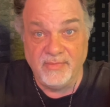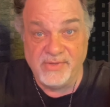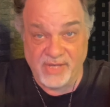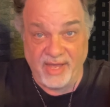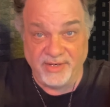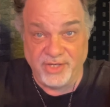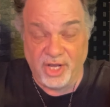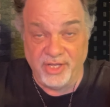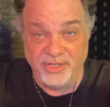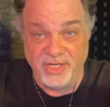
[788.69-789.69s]

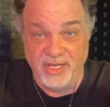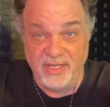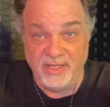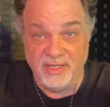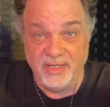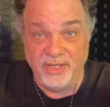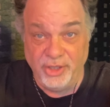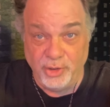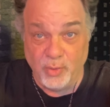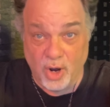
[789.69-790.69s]
Scientology,
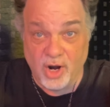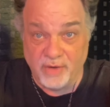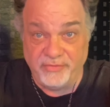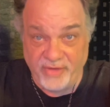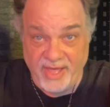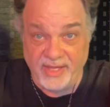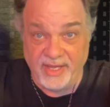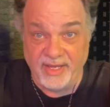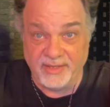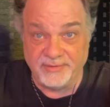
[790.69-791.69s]
you are
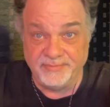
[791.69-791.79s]
failing.